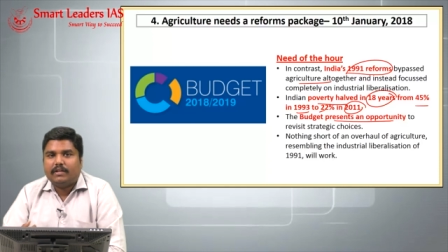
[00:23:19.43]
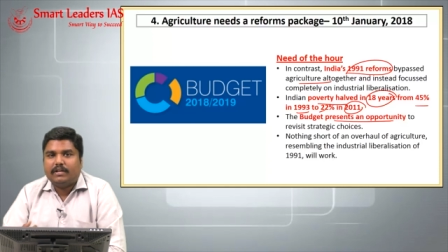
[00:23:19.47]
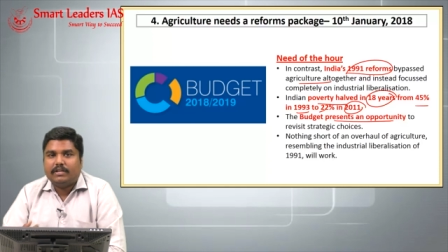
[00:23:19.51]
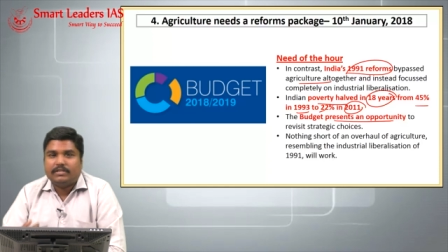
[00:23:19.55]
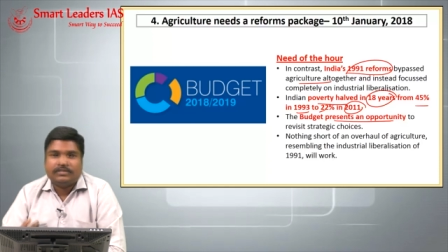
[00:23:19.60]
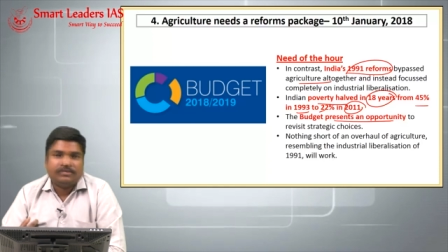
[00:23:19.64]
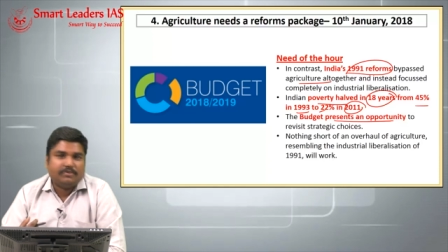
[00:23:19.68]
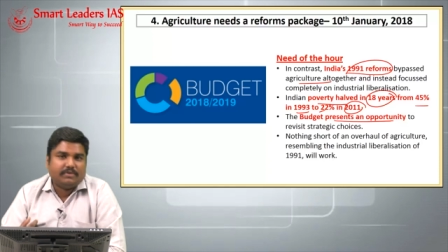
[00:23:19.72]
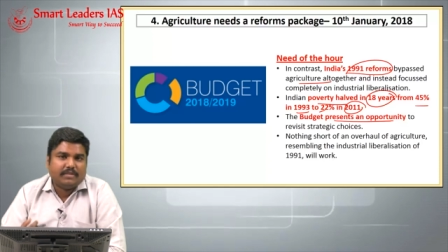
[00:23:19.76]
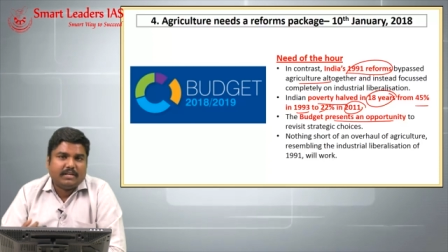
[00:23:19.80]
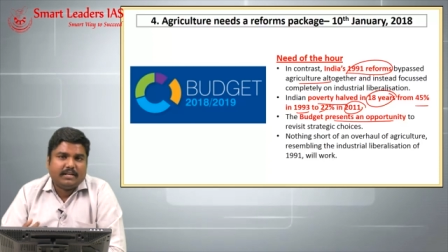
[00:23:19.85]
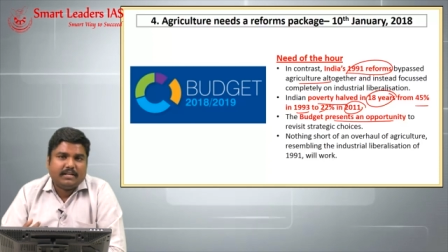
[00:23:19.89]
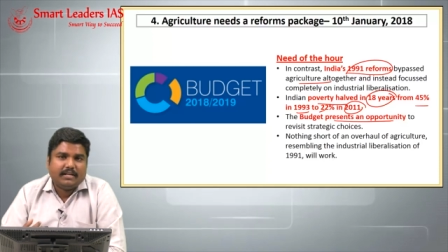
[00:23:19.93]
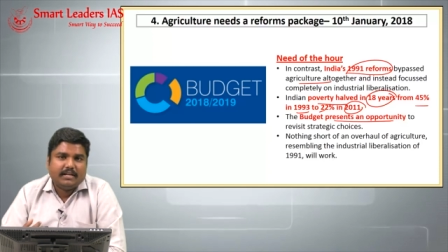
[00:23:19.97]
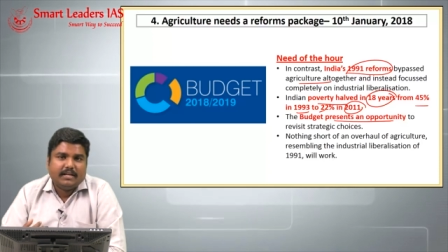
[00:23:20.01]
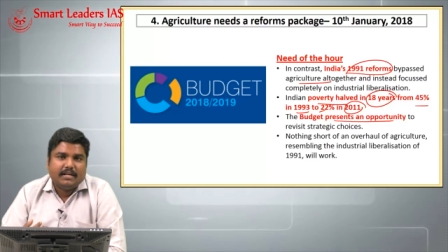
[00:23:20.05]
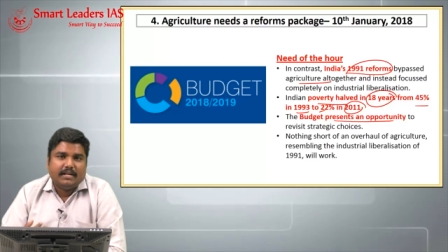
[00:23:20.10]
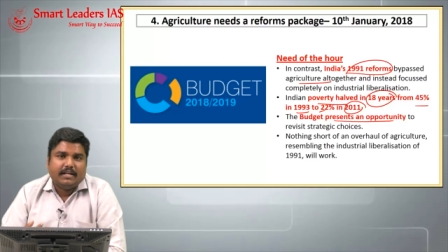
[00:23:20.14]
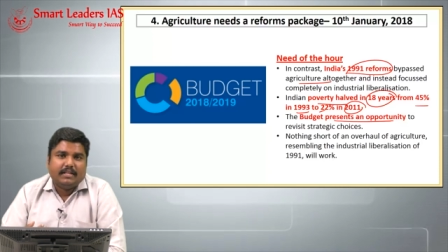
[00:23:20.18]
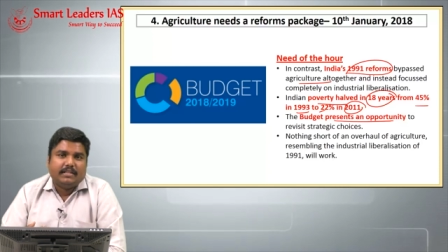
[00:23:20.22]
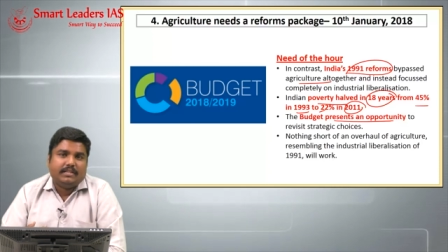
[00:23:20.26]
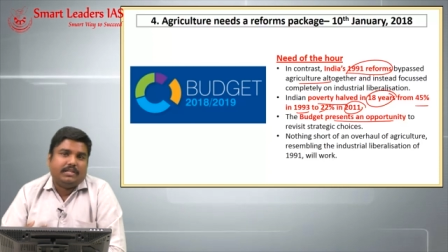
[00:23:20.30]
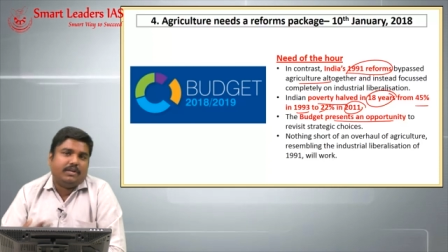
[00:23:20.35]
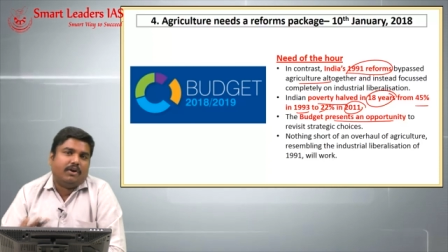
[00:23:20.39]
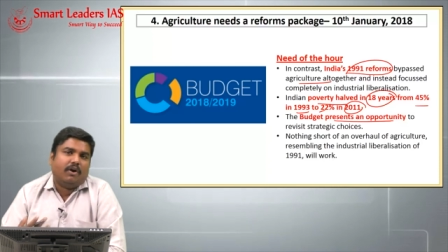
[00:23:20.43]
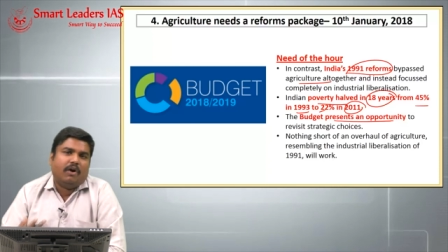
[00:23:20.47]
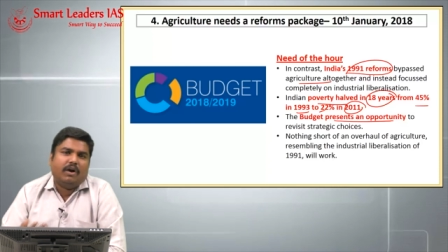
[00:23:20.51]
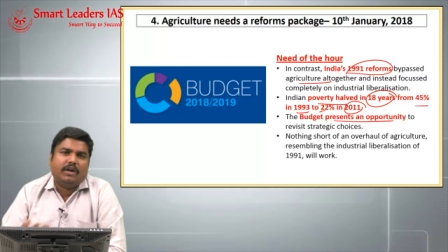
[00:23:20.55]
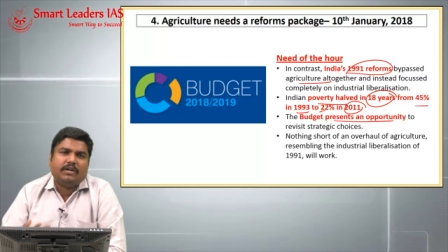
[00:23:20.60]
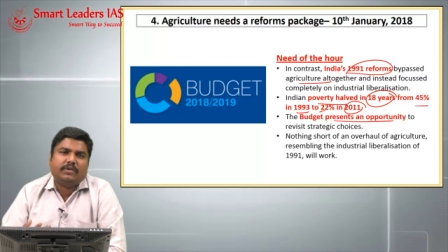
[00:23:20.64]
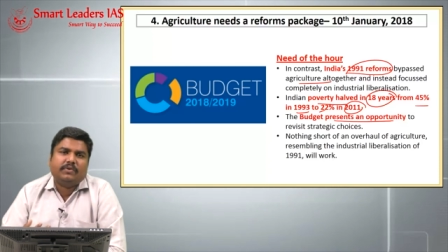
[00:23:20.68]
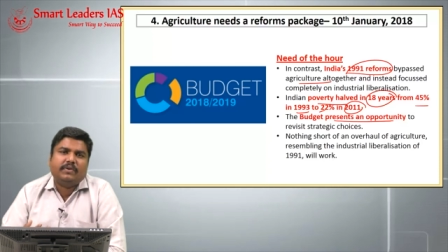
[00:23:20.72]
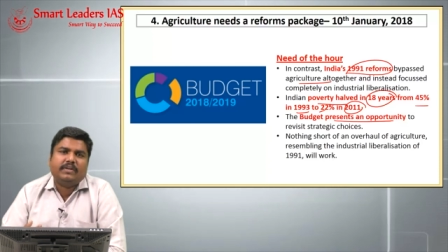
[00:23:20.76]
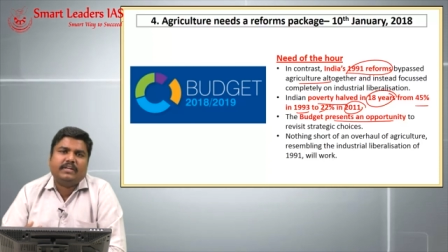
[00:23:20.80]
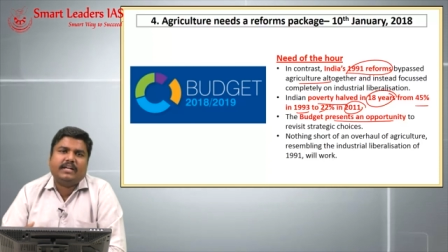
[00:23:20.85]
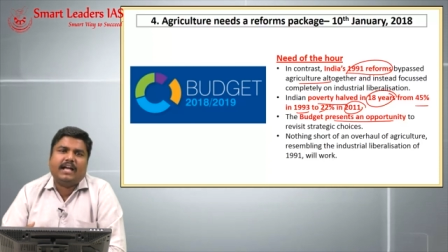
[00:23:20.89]
so that the
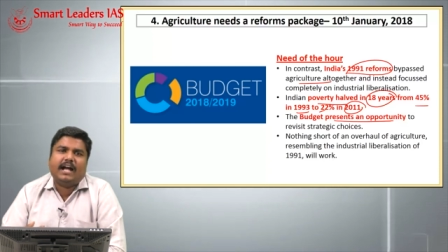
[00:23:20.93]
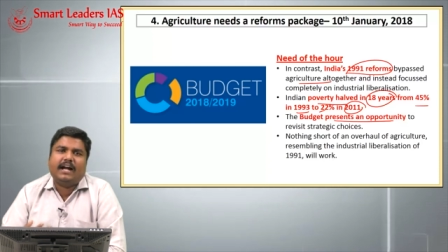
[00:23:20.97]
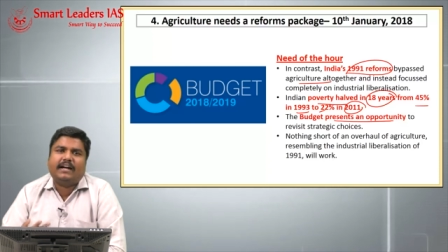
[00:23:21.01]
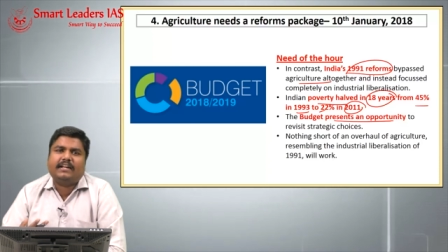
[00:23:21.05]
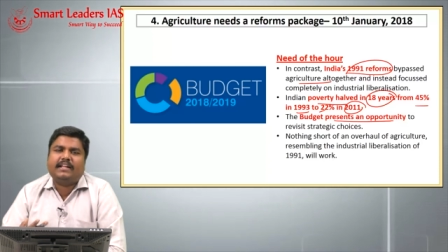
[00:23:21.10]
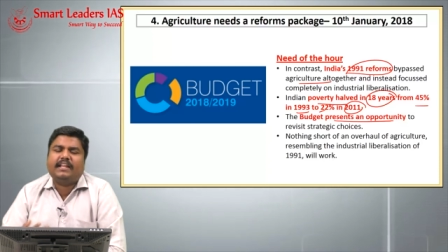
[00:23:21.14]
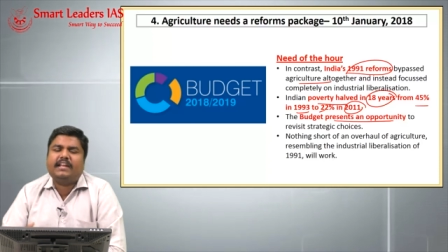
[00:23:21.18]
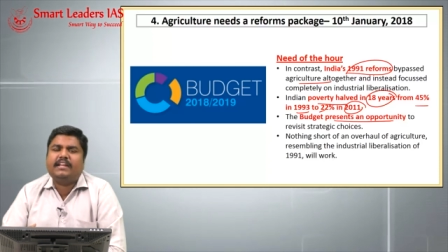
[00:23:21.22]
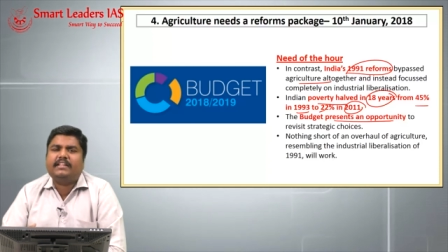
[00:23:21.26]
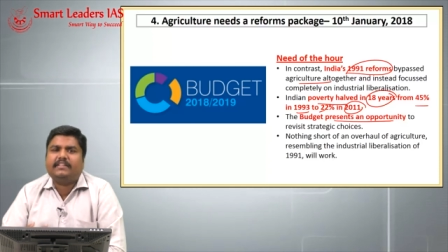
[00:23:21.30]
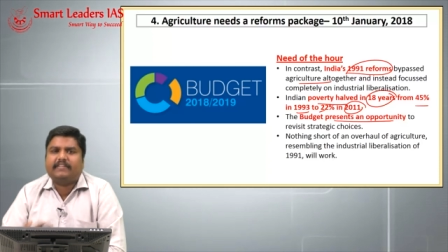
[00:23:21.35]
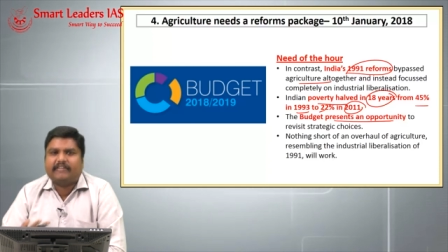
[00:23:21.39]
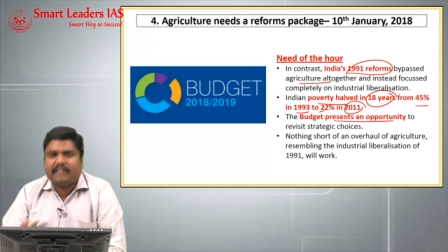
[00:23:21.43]
ongoing agrarian